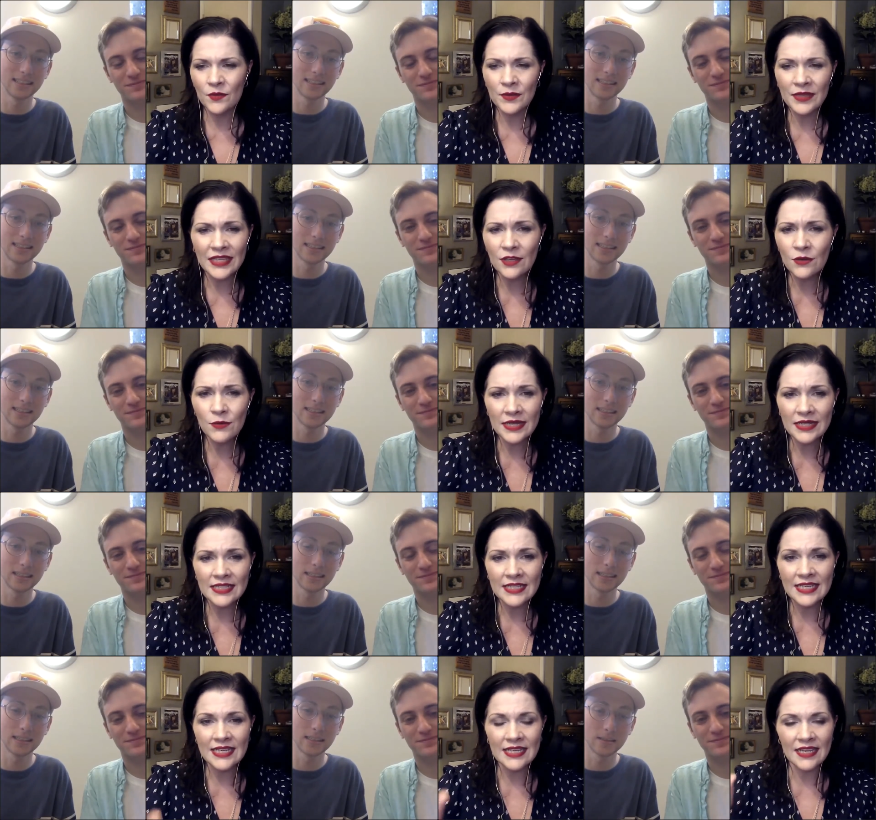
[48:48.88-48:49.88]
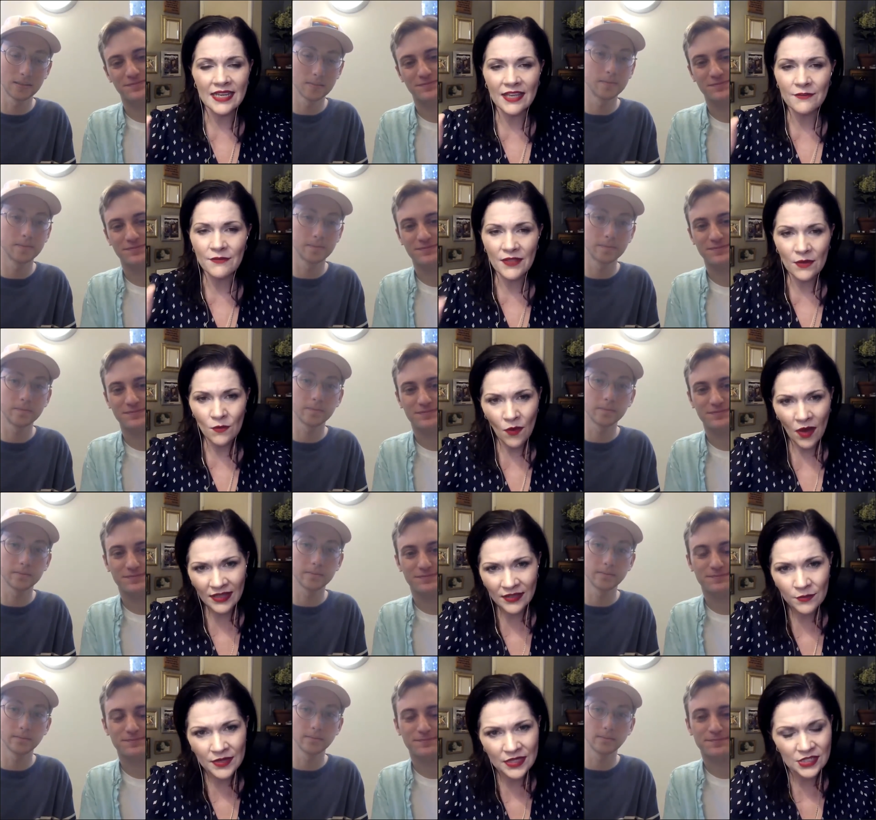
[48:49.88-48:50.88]
Speaker 1: really quickly, if they want to
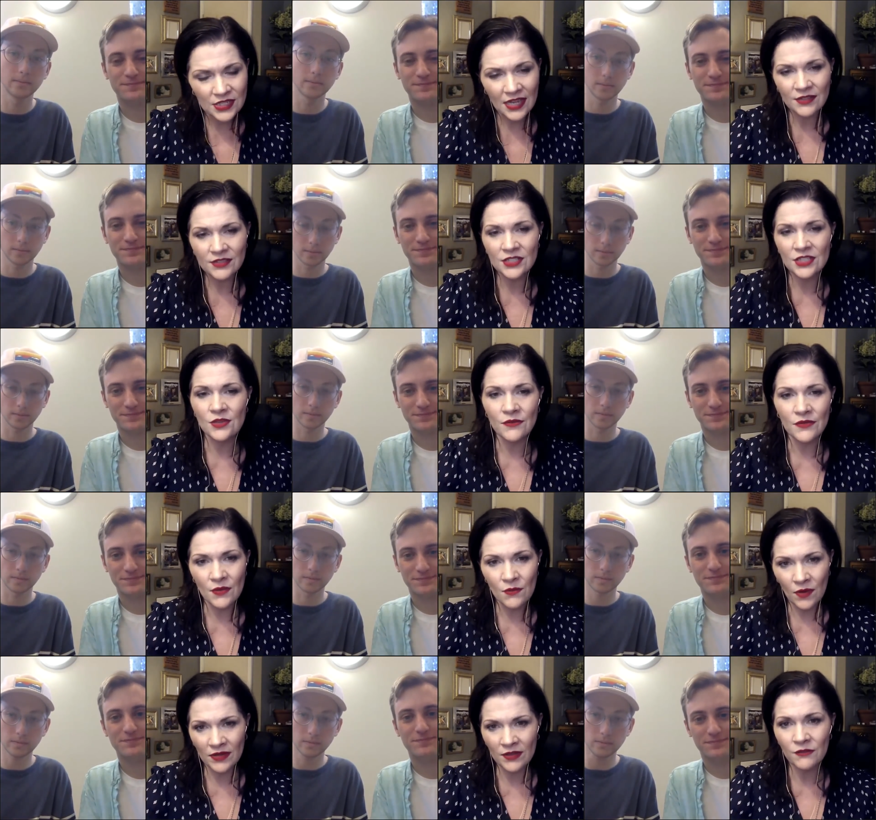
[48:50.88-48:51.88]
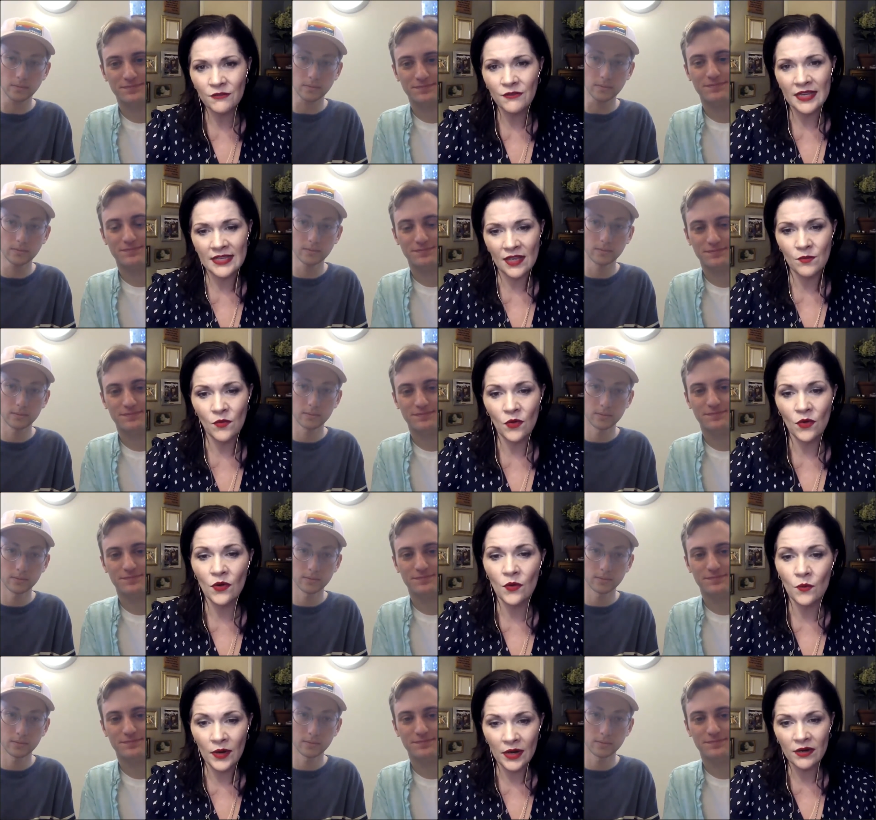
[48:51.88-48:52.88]
reach out to you, if they want to find out more,
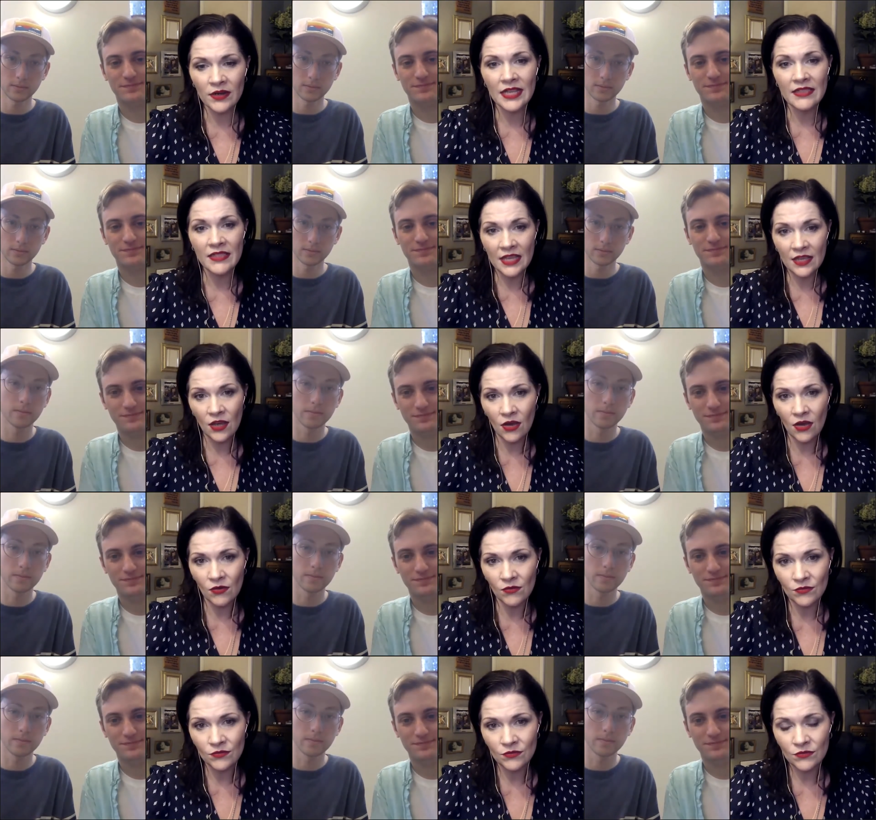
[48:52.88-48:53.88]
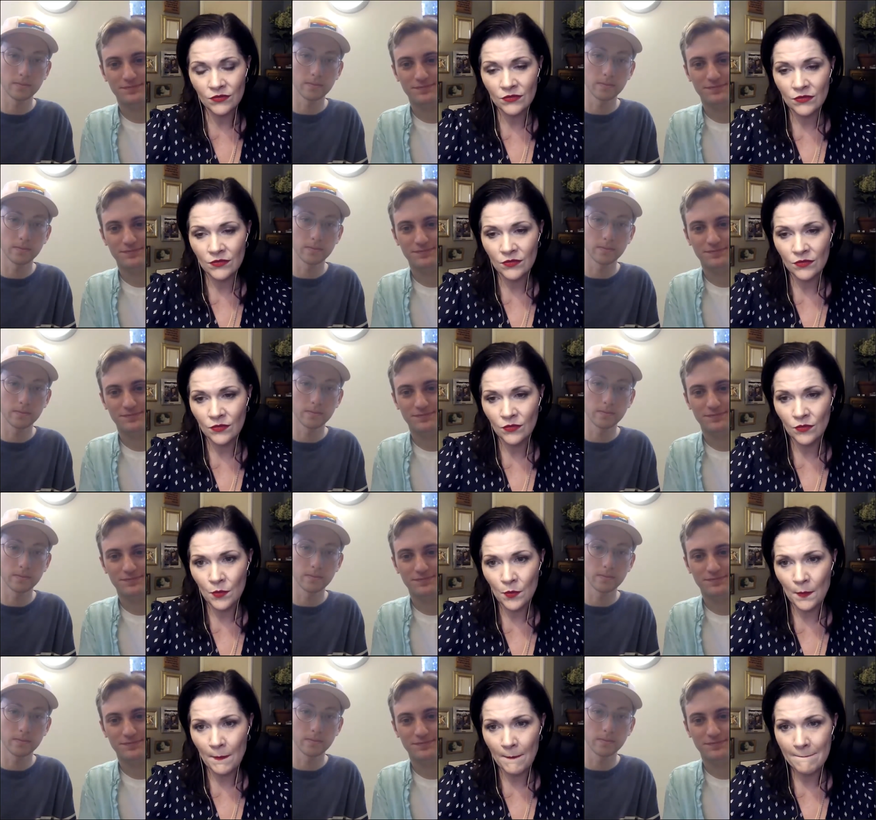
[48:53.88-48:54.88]
where can they go?
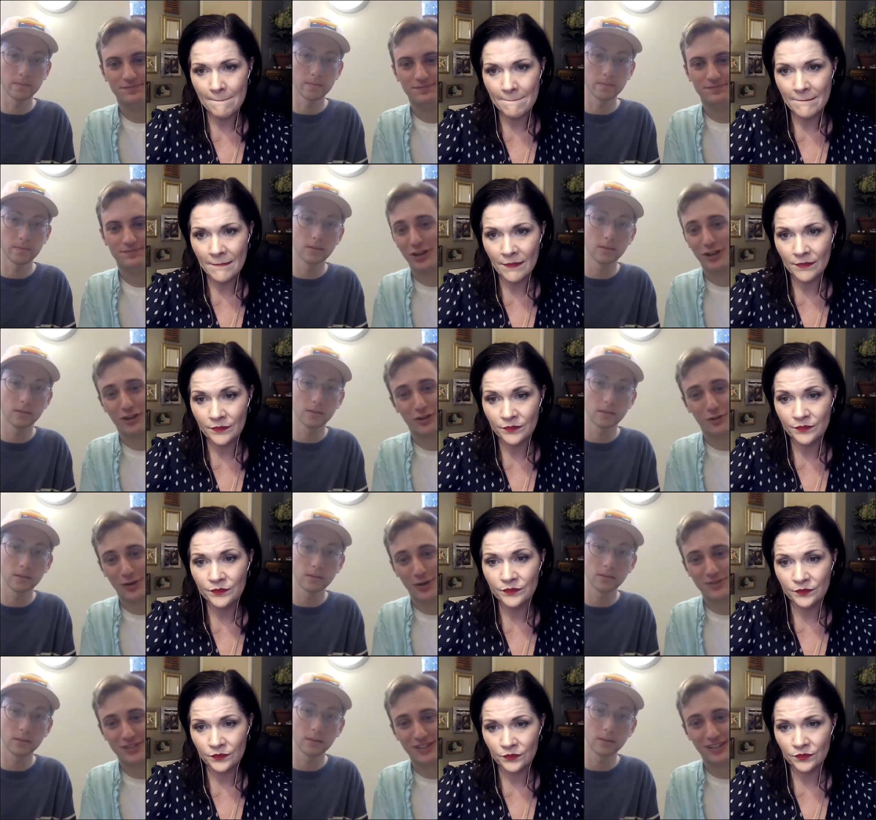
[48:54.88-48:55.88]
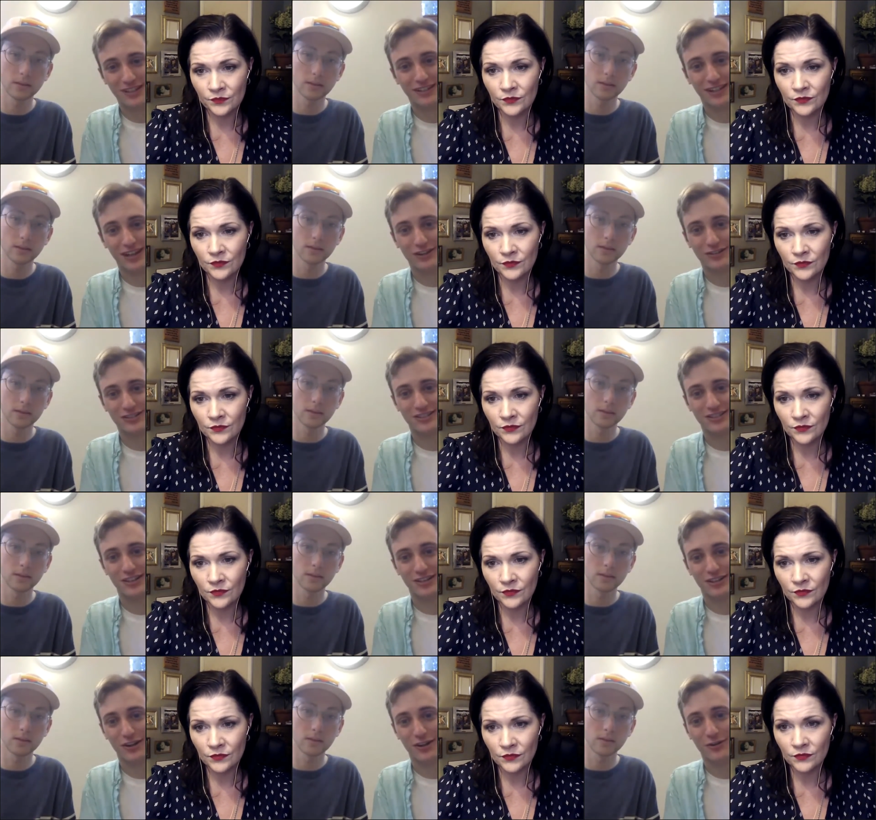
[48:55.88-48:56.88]
Speaker 2: Absolutely. So right on our website on
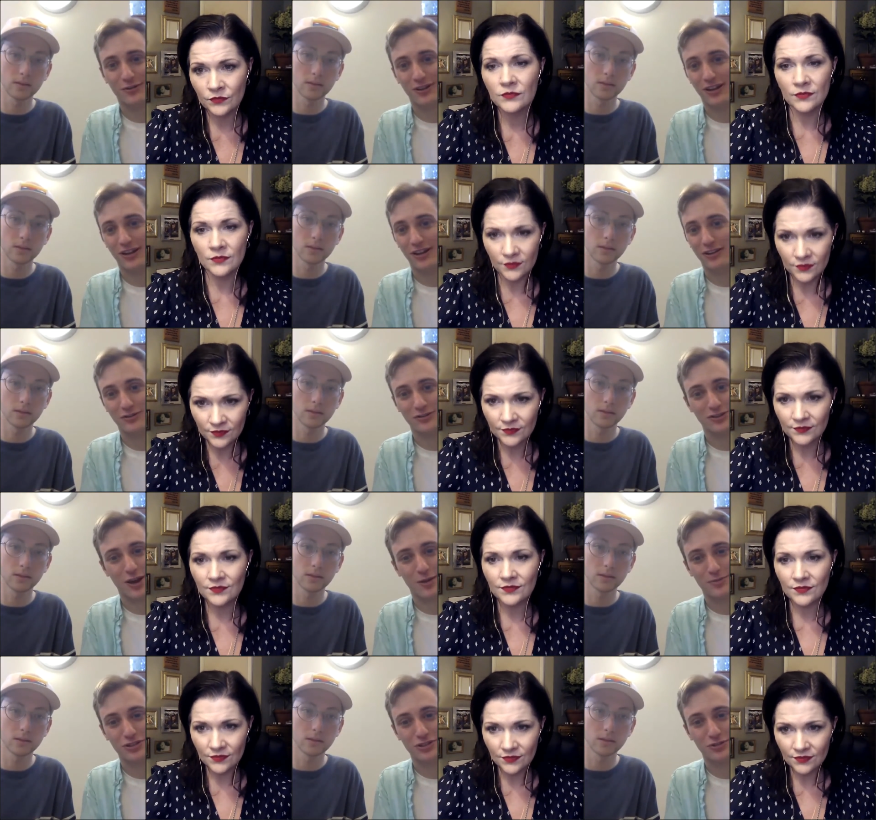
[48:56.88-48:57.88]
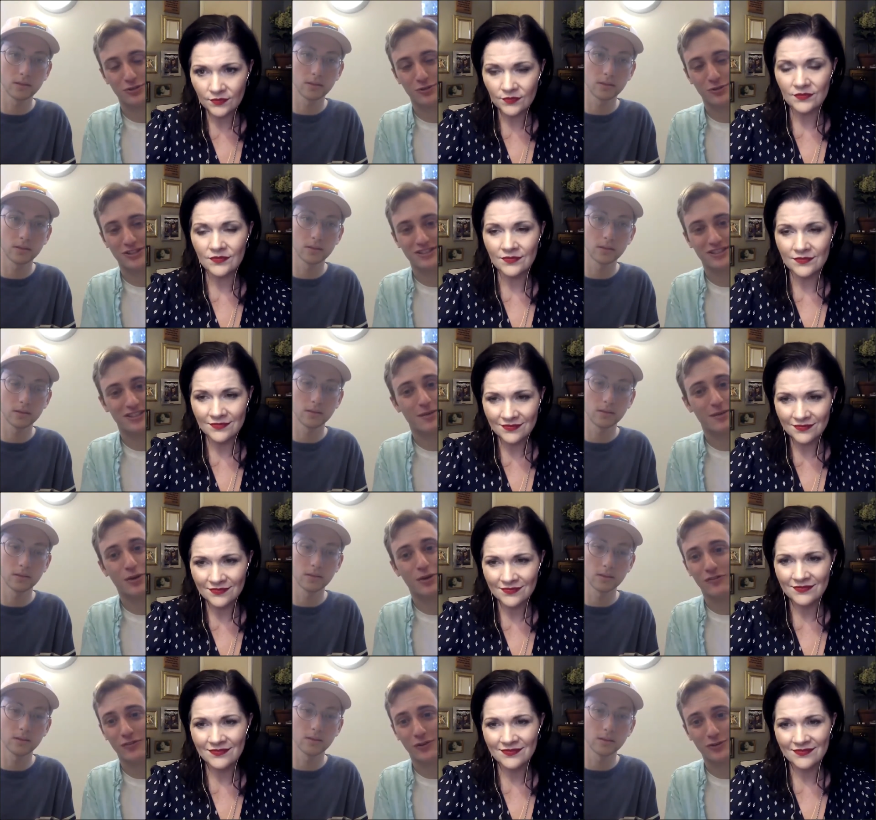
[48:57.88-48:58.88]
arist.co, uh, there's an option to request a
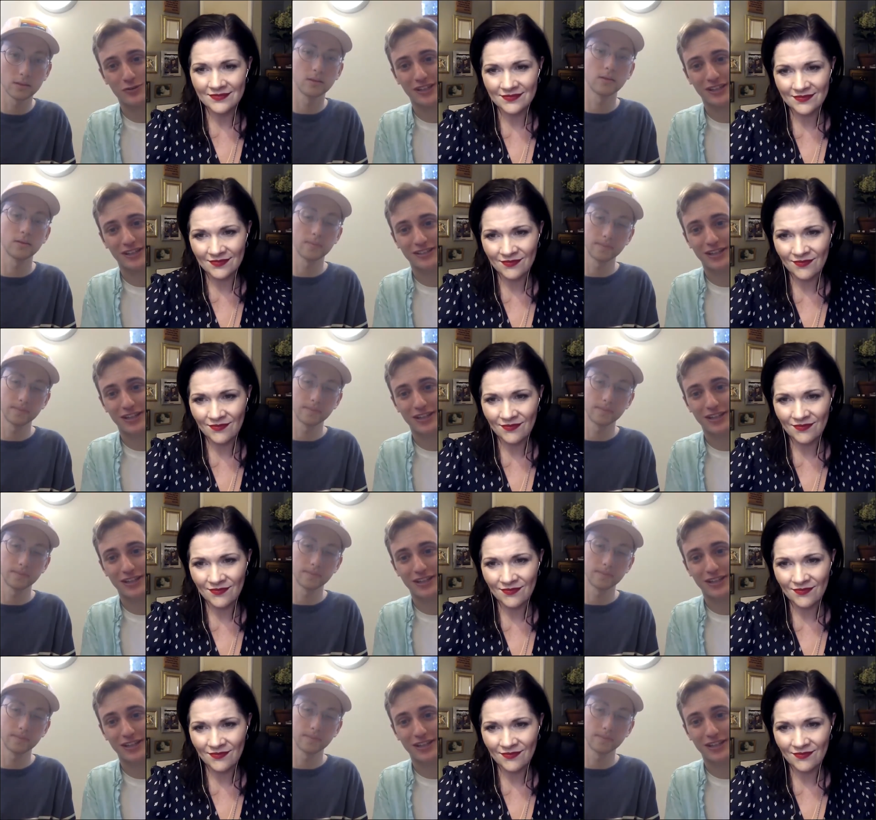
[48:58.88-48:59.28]
demo. Folks like a